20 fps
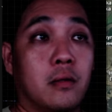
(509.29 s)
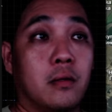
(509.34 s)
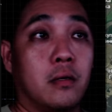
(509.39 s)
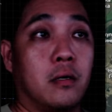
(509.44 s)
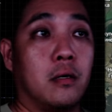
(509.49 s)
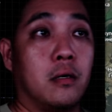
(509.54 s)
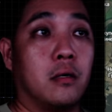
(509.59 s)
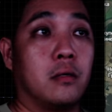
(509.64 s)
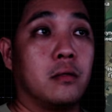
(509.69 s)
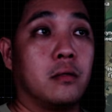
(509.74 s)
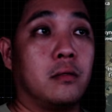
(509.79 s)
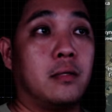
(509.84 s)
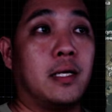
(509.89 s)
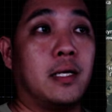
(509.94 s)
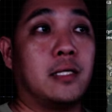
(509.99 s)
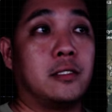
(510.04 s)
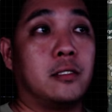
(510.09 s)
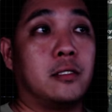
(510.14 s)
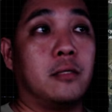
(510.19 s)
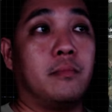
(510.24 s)

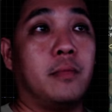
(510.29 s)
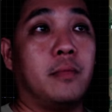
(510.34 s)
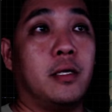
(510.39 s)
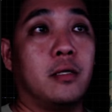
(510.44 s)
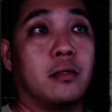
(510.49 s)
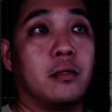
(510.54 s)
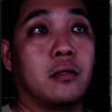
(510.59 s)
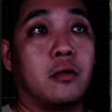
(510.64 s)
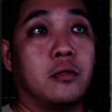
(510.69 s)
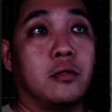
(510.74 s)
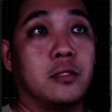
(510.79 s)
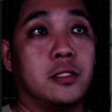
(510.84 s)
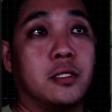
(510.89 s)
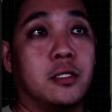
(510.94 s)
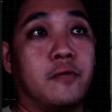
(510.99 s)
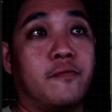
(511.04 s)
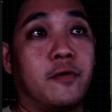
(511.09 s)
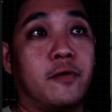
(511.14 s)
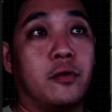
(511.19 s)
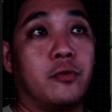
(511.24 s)
That's the main
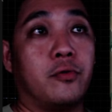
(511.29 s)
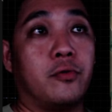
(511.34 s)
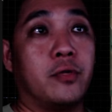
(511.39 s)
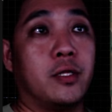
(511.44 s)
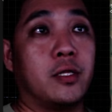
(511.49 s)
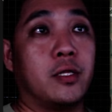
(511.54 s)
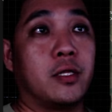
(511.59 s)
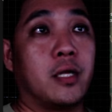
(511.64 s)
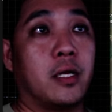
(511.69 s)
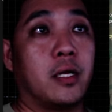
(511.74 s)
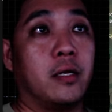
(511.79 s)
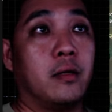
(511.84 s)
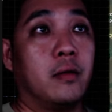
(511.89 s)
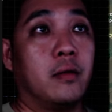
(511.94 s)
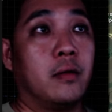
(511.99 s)
concern for the Ukrainian side.